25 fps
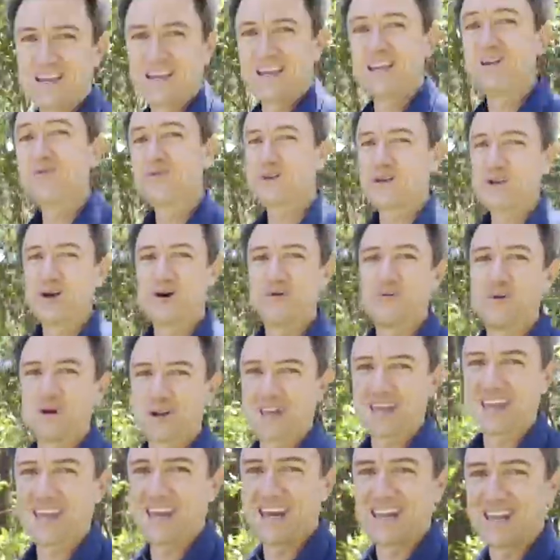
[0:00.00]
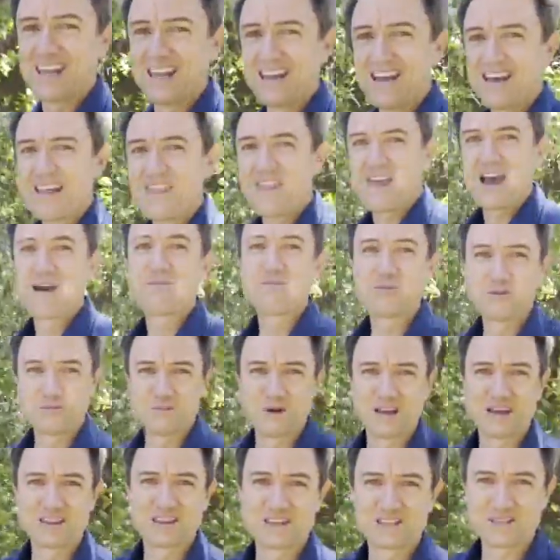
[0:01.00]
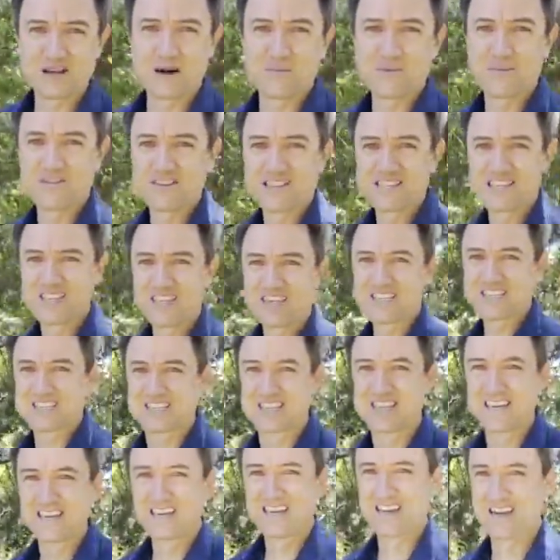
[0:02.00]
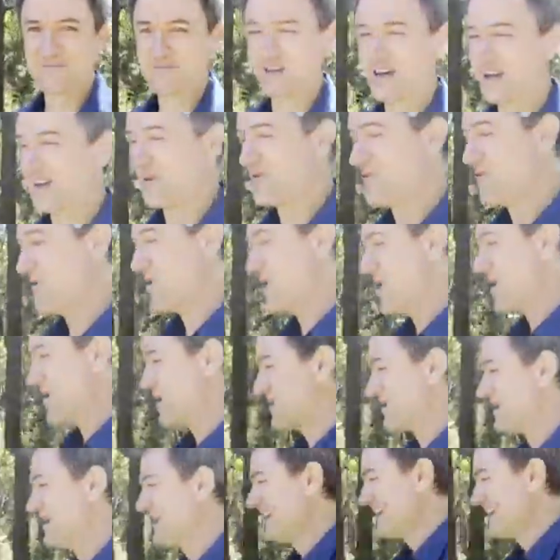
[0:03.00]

he would not want to get, that would be at the top of his list. I'm like, whoa,